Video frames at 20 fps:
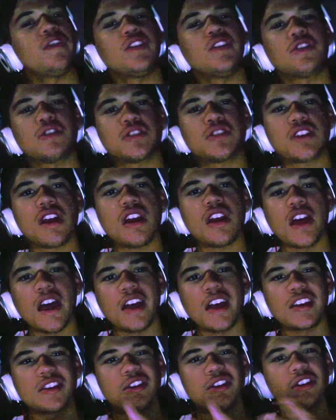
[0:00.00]
which Rudy
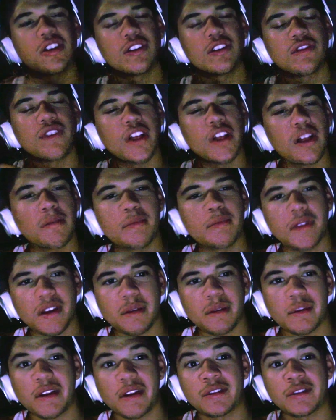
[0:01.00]
Richards has started
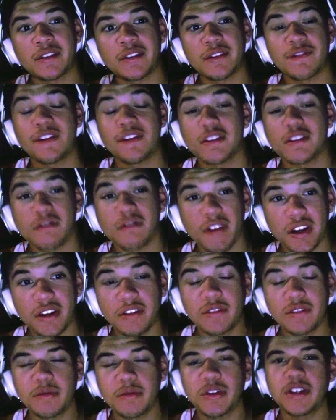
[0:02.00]
developing when he was a
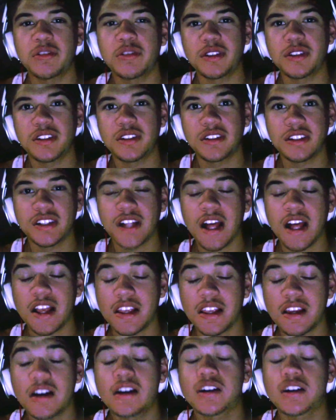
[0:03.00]
fifth grader, which he
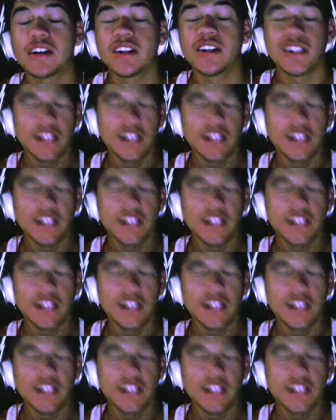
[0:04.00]
was in, uh,